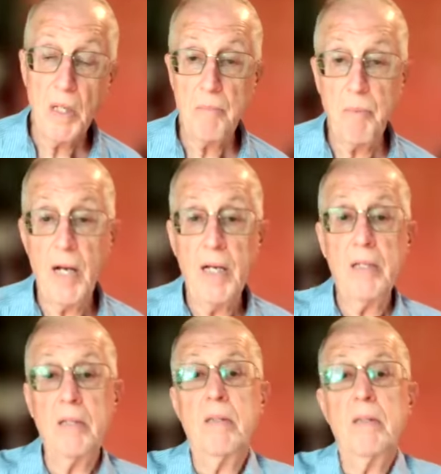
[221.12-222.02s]
by
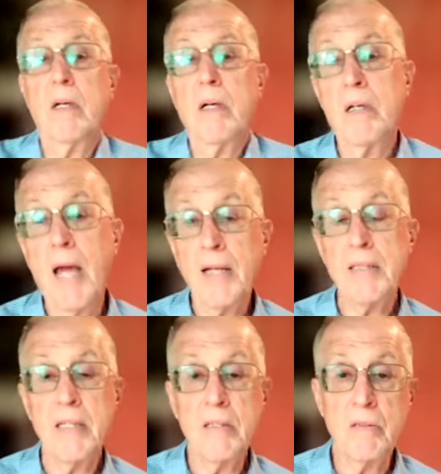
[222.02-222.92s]

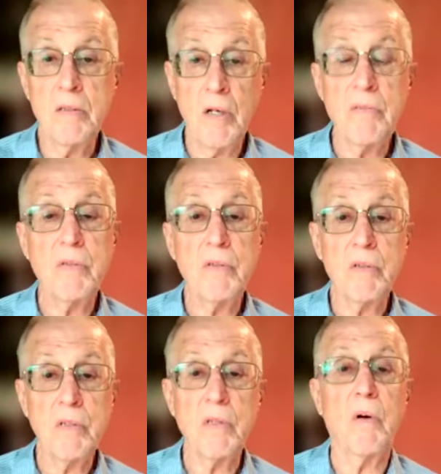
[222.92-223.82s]
acting Governor
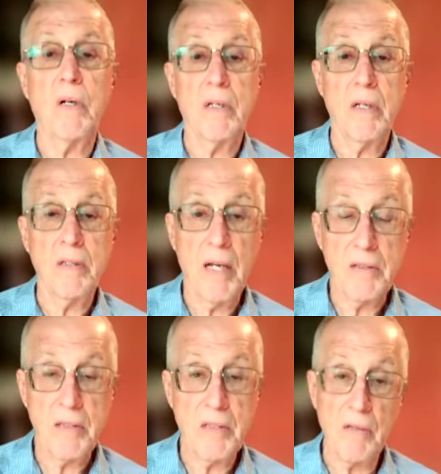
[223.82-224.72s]
Clark, and
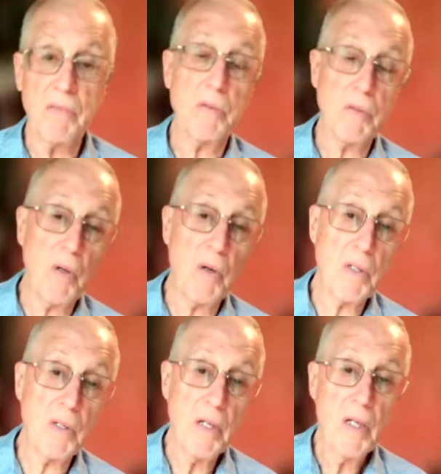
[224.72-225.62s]
acting Governor
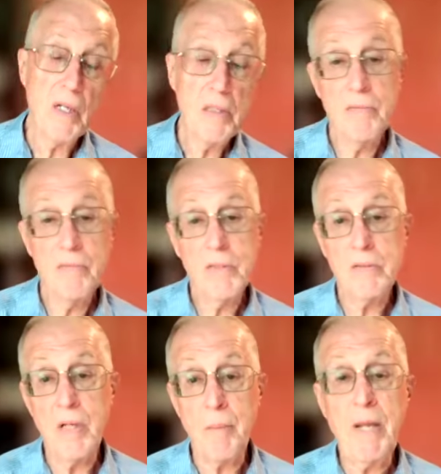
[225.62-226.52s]
Clark lived in
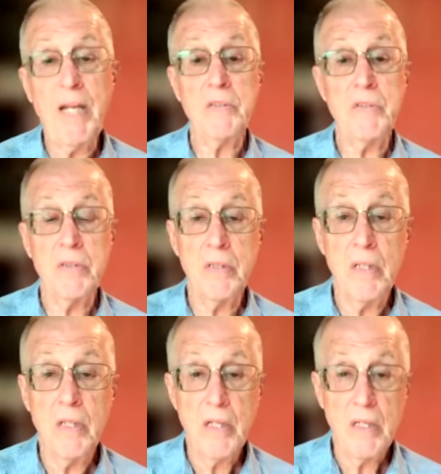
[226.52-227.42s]
a mansion
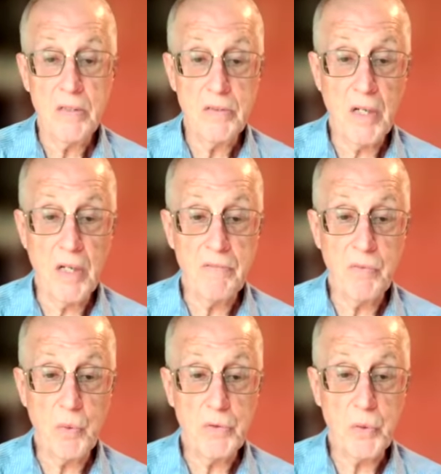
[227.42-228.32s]
inside
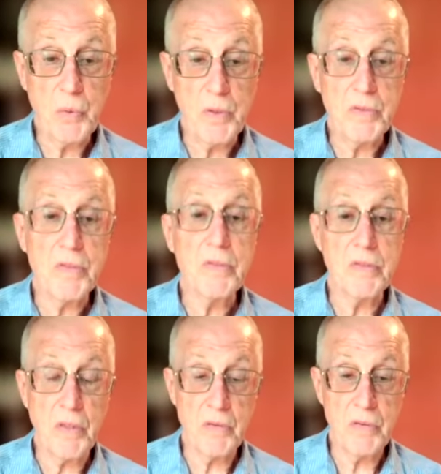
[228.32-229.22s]
Fort George at the
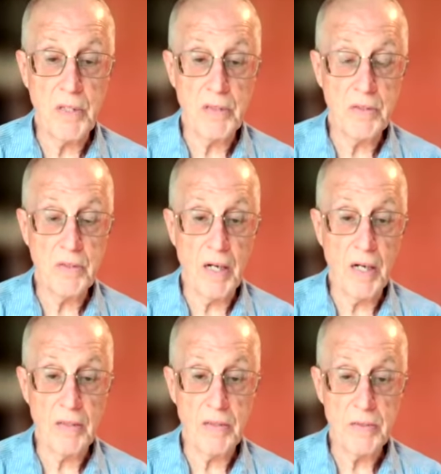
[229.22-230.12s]
southern end of the
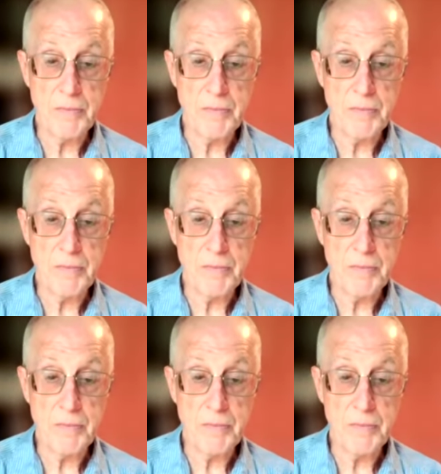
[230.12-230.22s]
island.